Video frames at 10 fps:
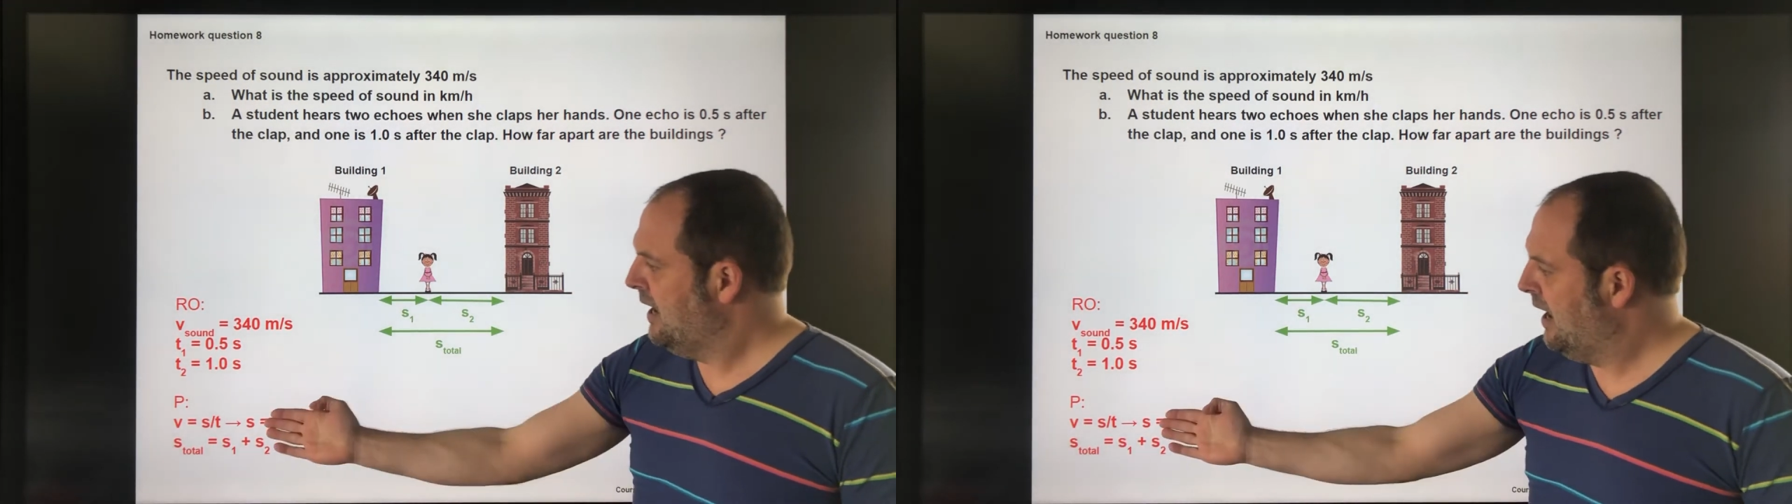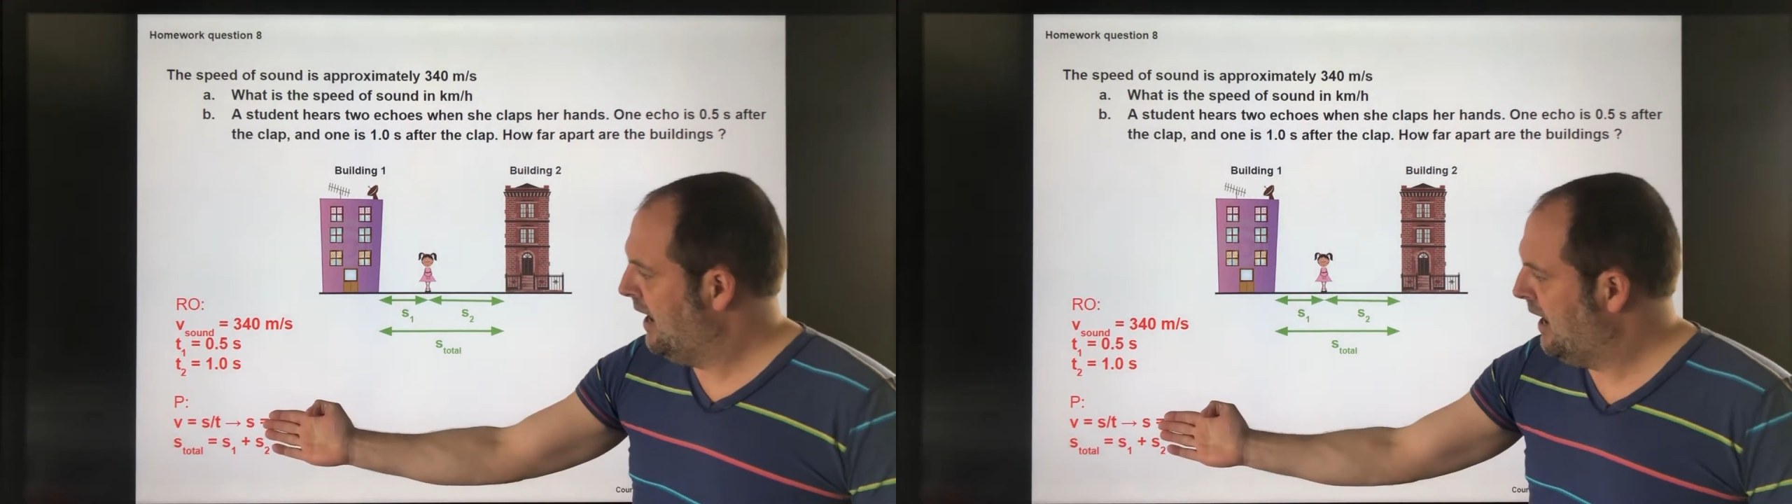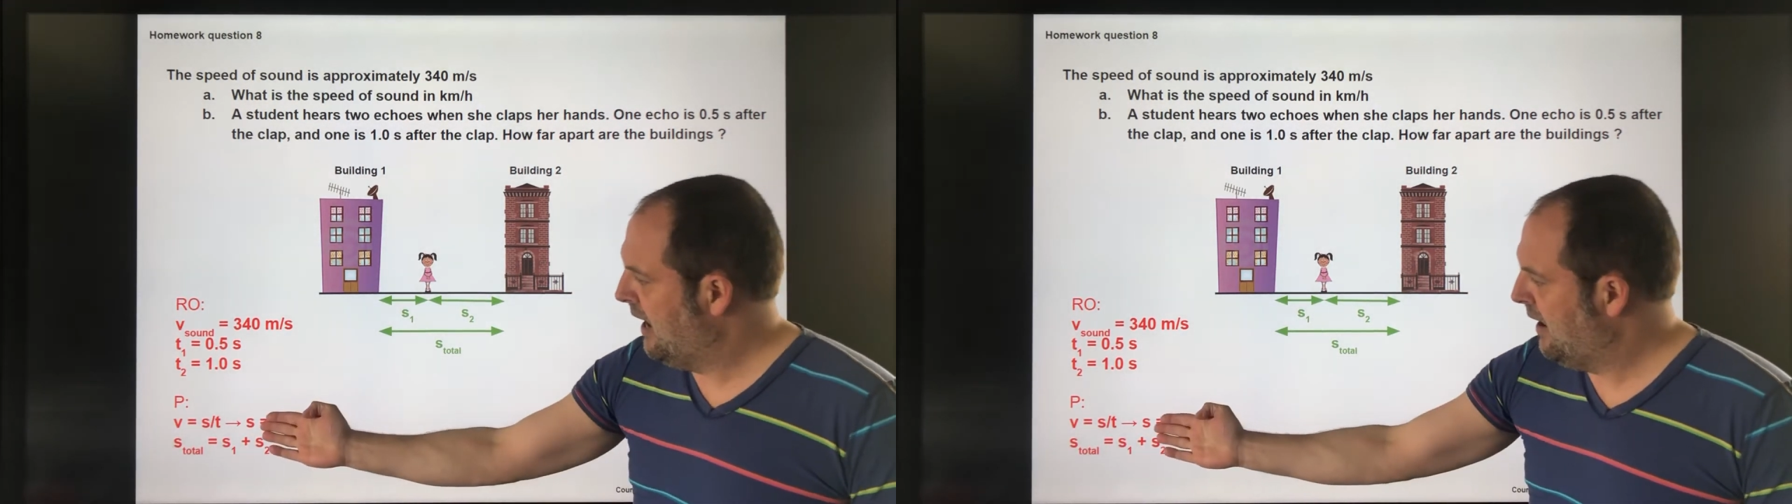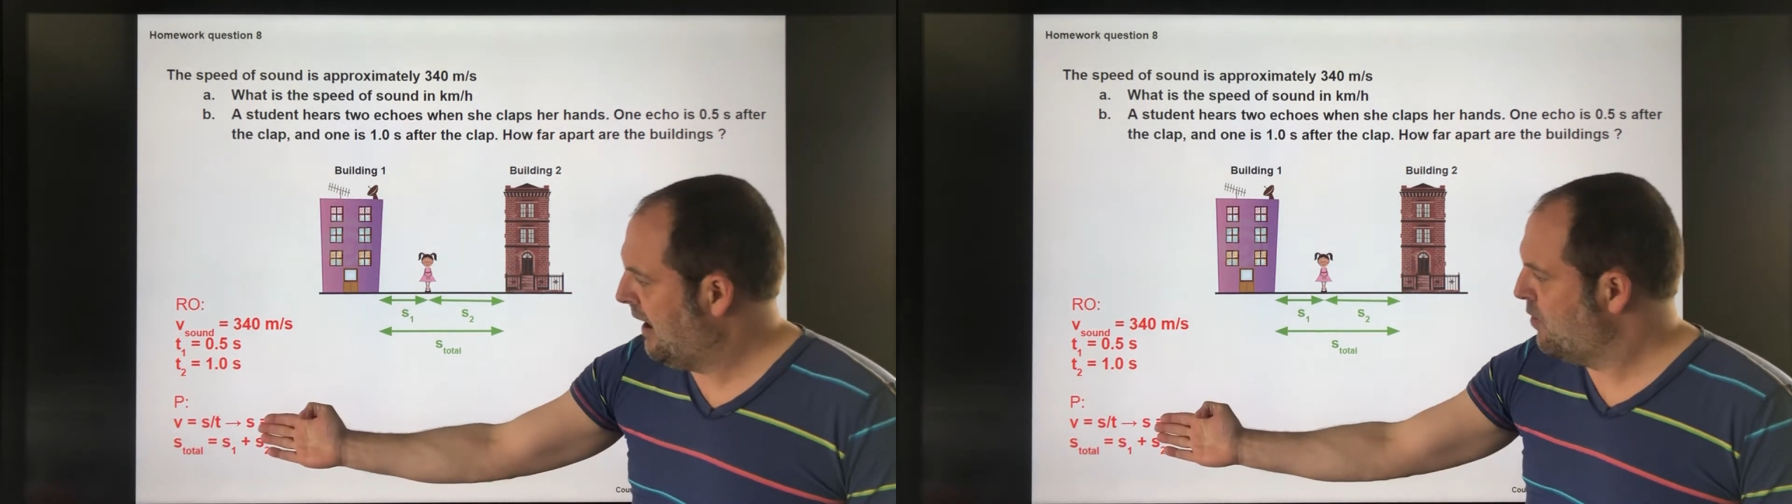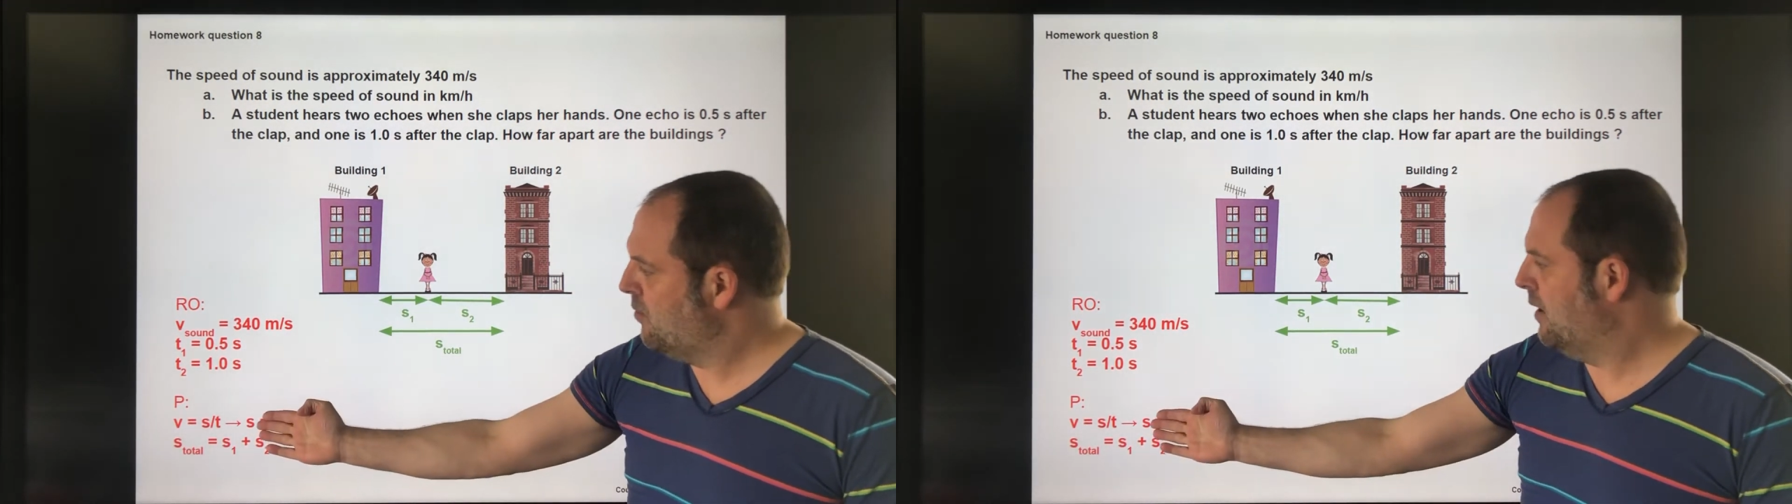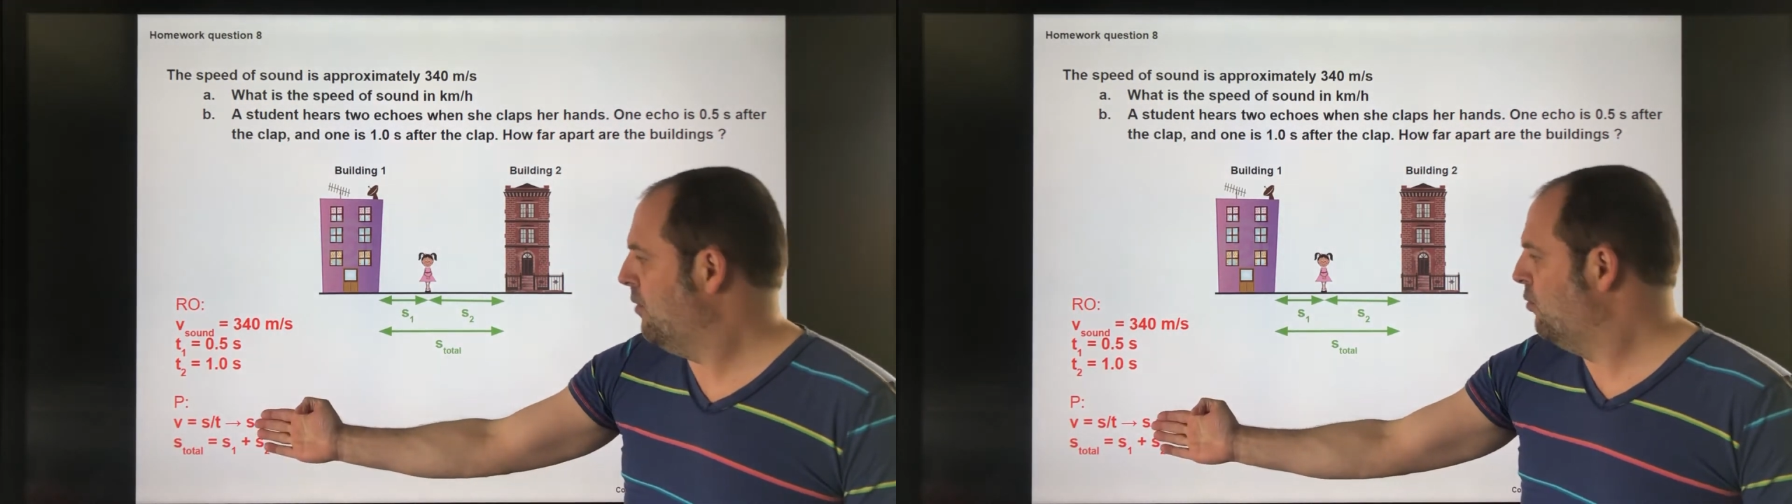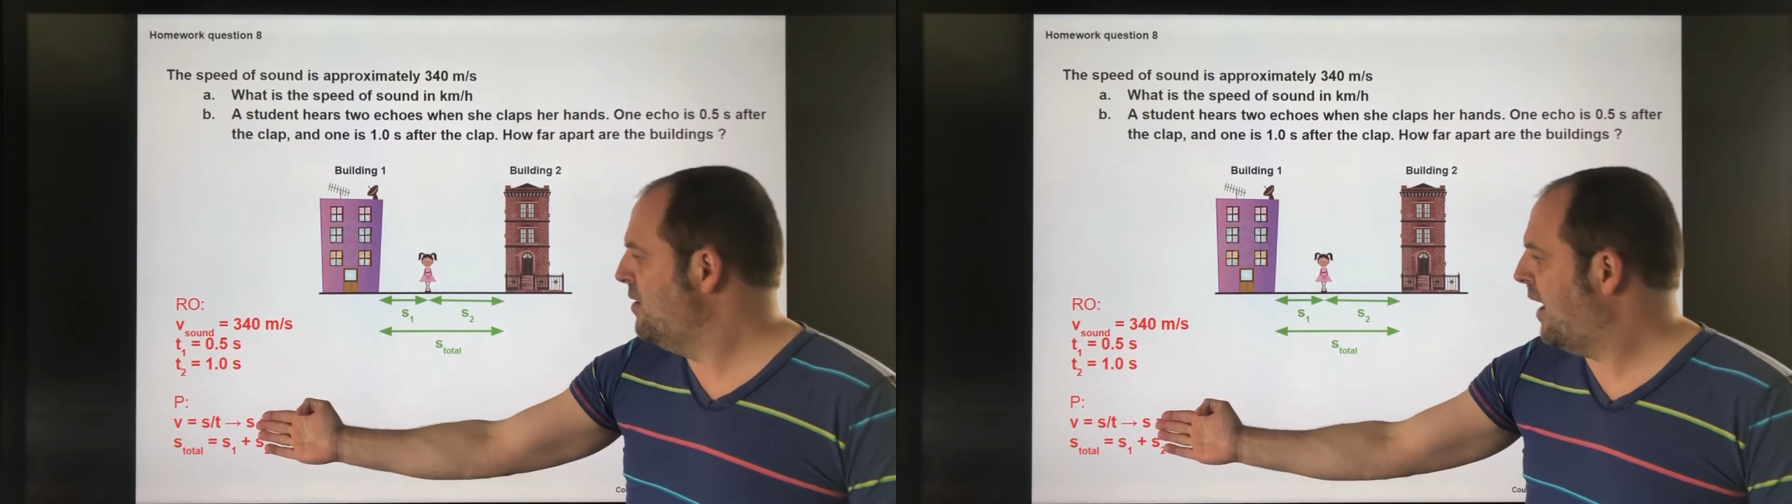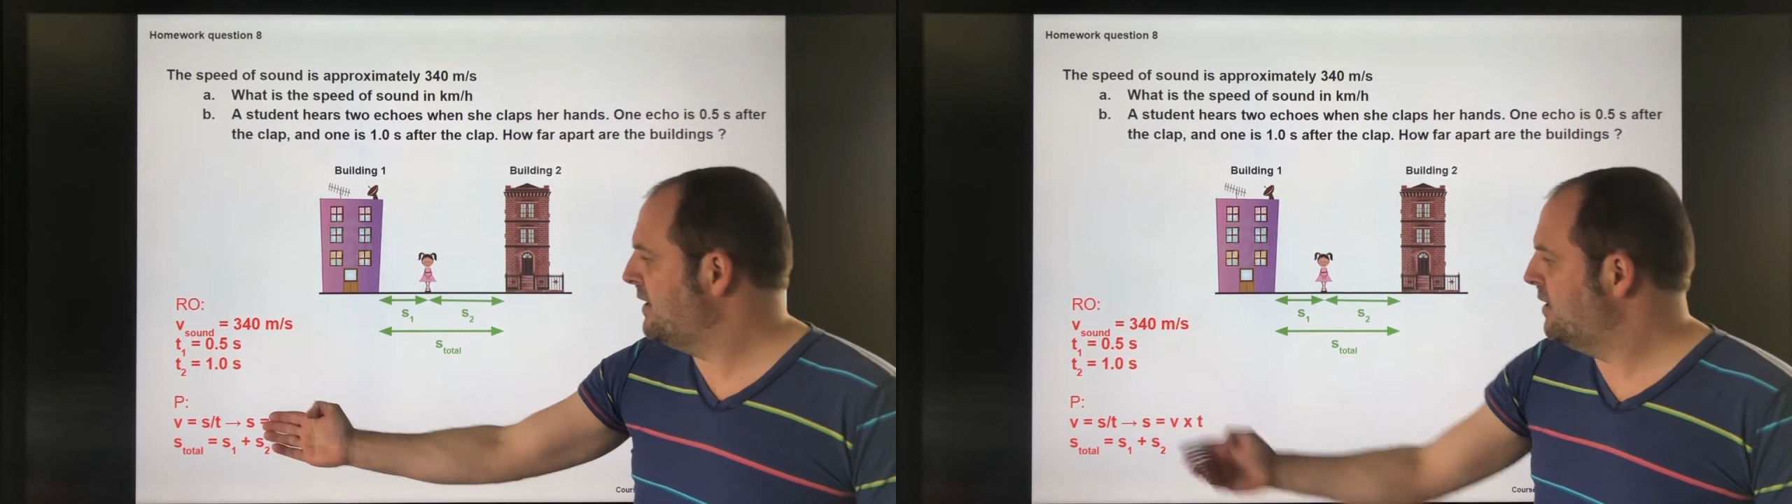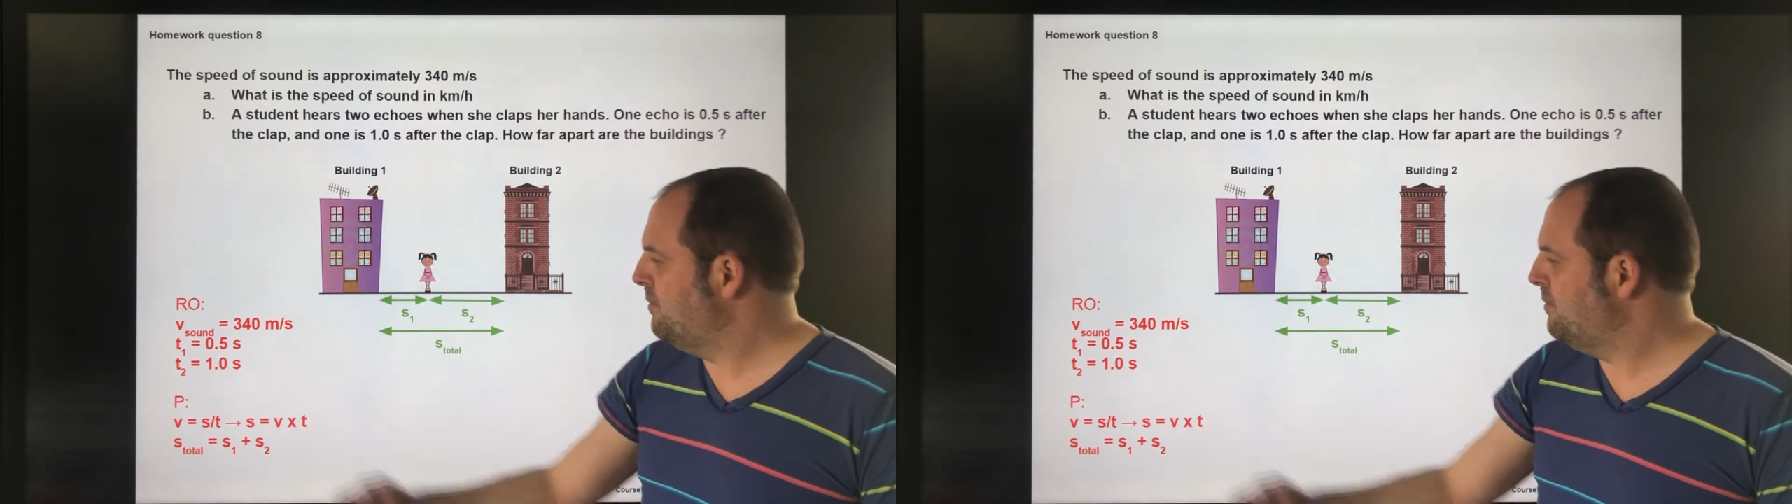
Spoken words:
and we rewrite it a